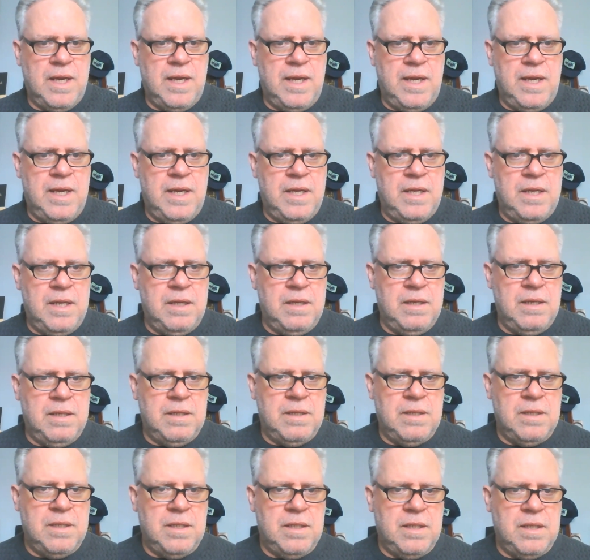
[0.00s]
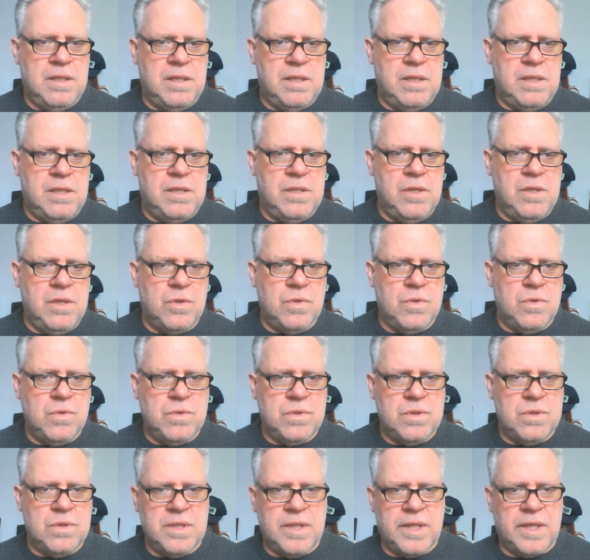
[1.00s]
And
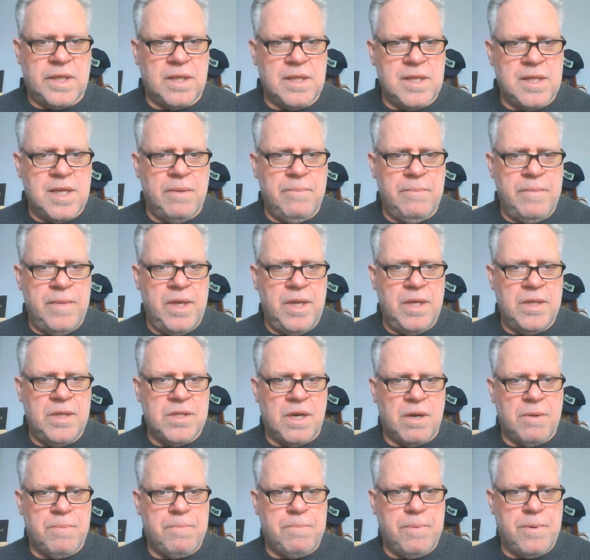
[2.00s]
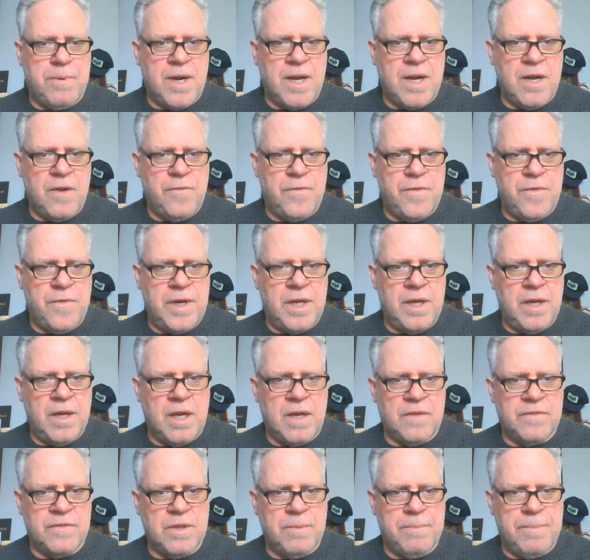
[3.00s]
those little companies are profiting
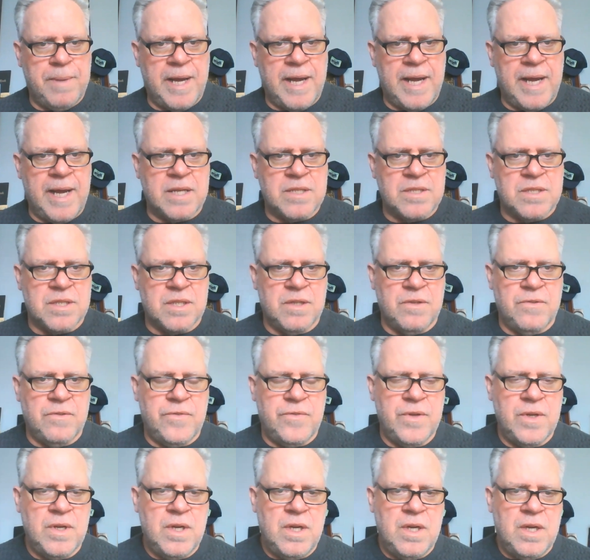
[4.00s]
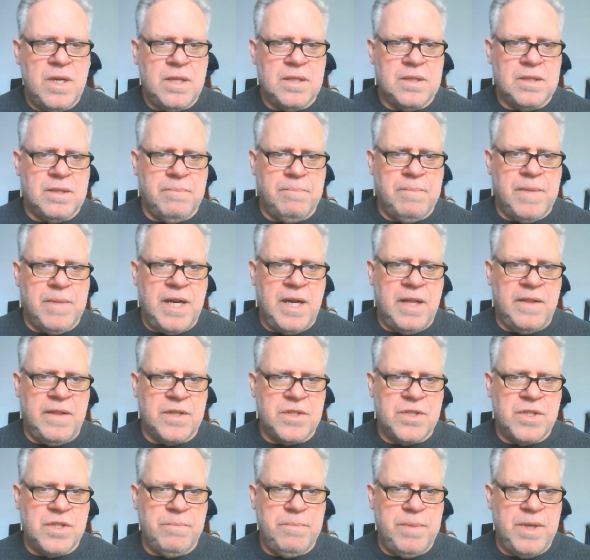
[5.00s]
off the backs of the money that
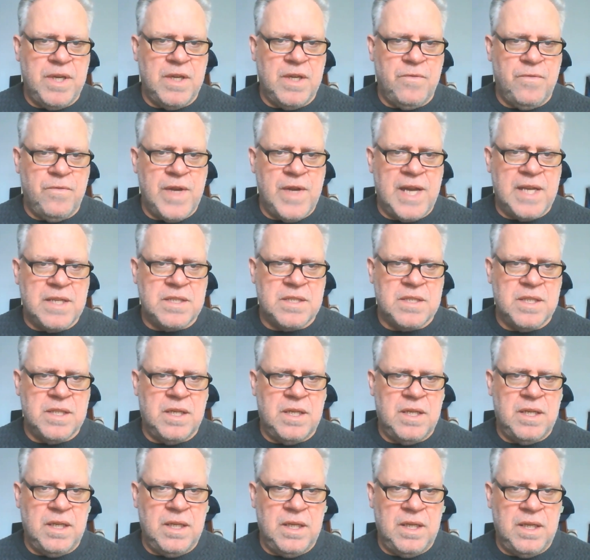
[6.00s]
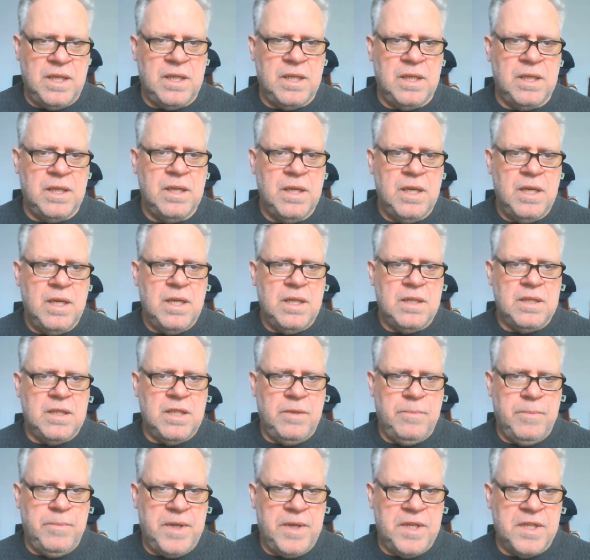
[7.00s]
should be invested in
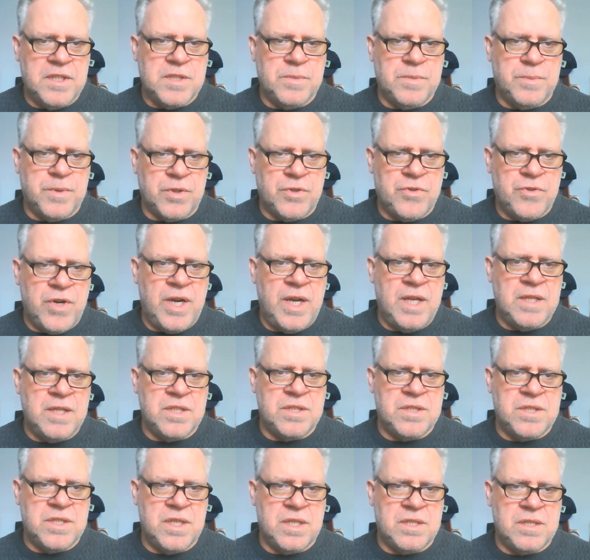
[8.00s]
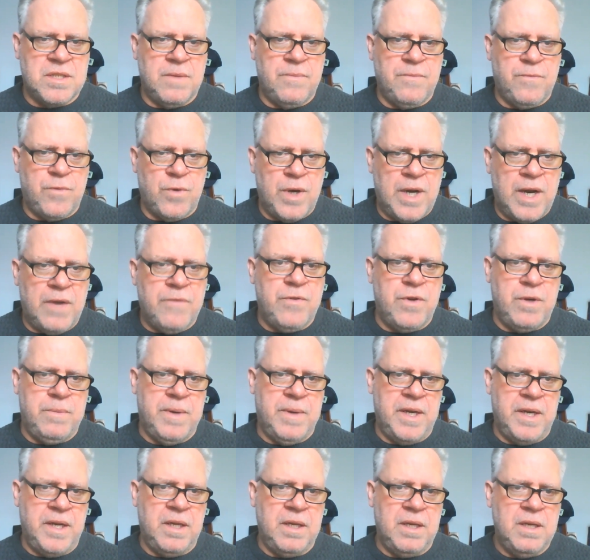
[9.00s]
the municipal transit system for
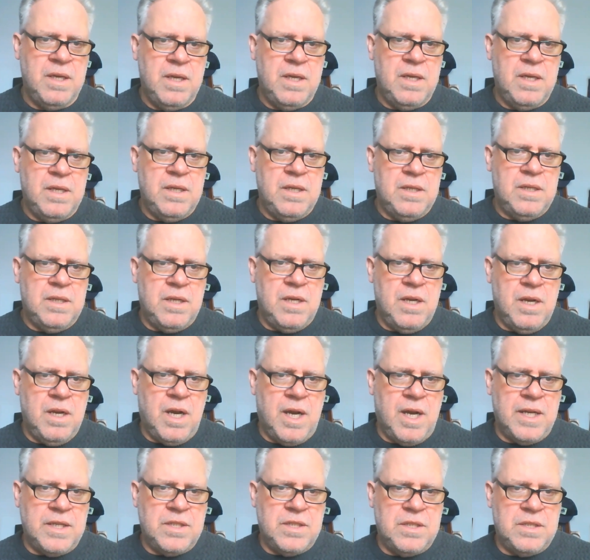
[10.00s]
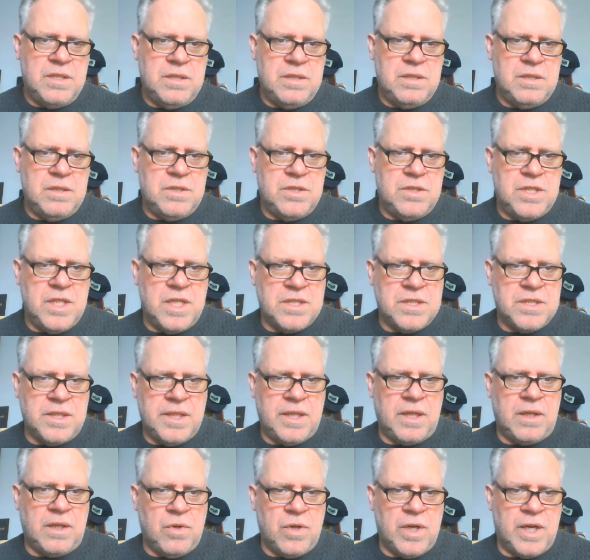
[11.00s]
everybody, not just
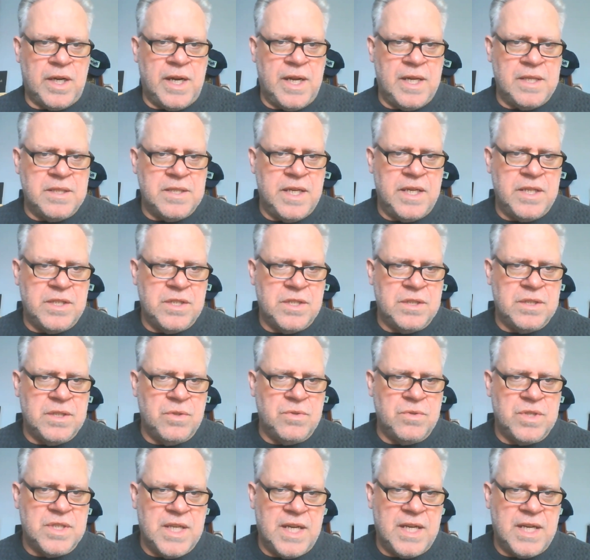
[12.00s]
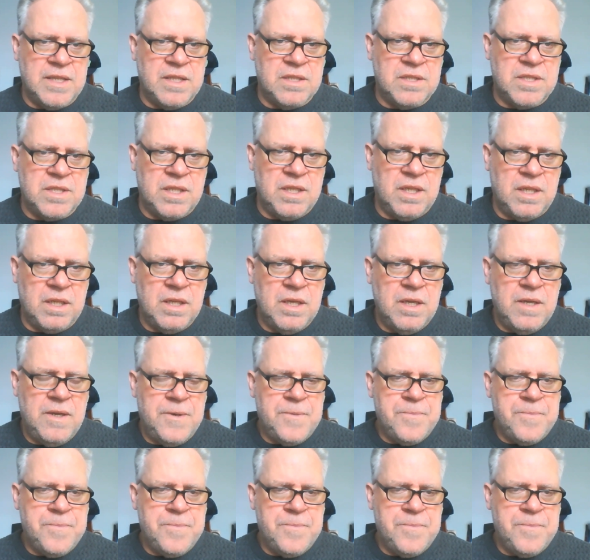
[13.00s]
little organizations outside the city.